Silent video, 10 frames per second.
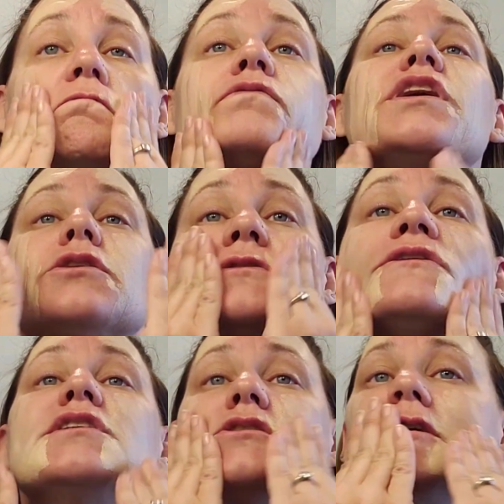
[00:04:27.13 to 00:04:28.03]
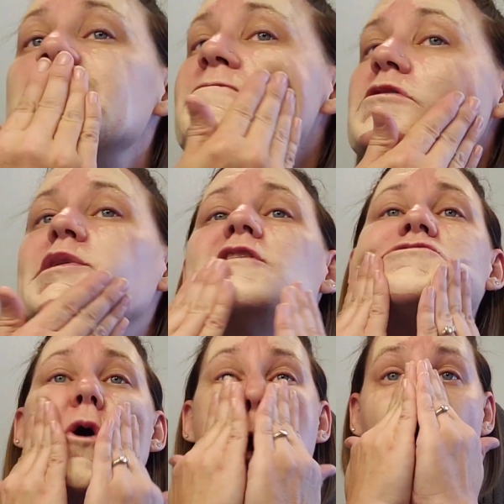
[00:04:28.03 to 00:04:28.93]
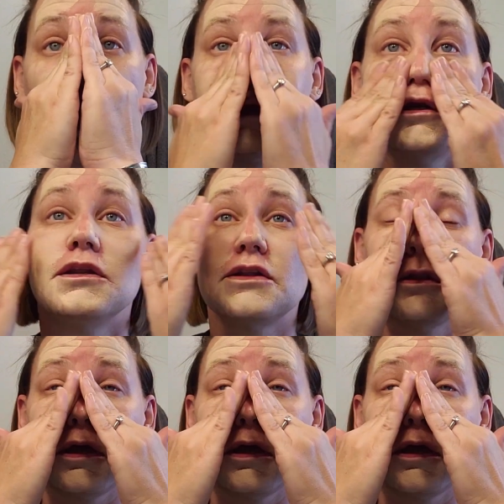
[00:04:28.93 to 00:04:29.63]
fingers are easiest for me. And